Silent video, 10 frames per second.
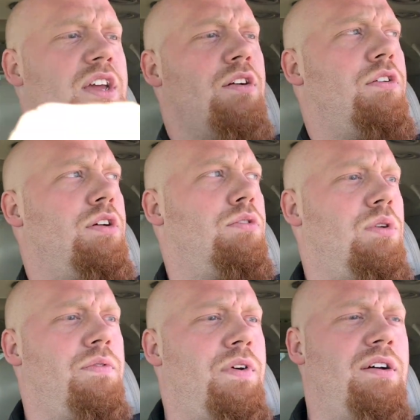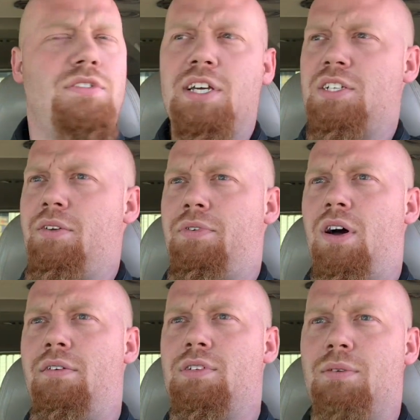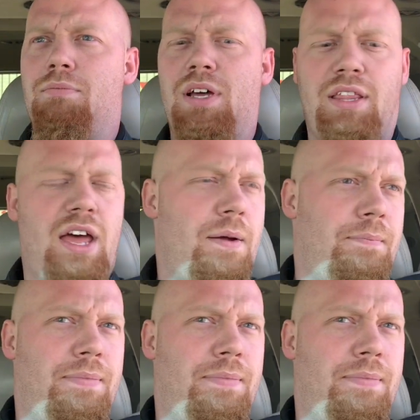or a 225/65, something like that.